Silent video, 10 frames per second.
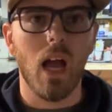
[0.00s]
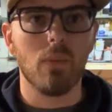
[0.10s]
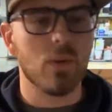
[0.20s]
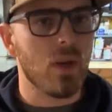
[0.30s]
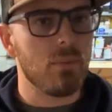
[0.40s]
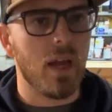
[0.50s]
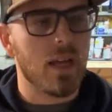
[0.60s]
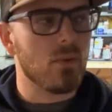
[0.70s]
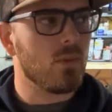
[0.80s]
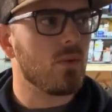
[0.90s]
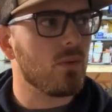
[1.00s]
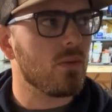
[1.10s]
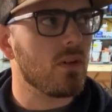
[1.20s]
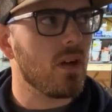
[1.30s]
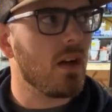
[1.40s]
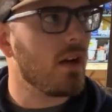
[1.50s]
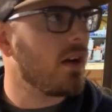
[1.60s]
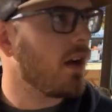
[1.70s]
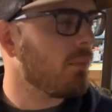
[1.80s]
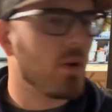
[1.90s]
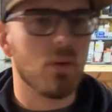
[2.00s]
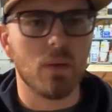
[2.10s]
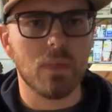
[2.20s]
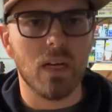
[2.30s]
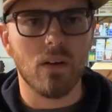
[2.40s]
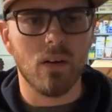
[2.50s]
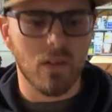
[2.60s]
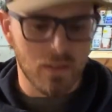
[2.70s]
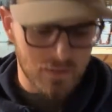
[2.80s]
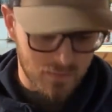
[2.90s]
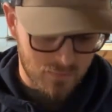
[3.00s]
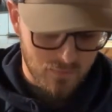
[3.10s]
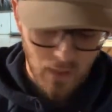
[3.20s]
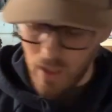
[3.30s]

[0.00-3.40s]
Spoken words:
I'll be right back, and I'll put on my bino harness,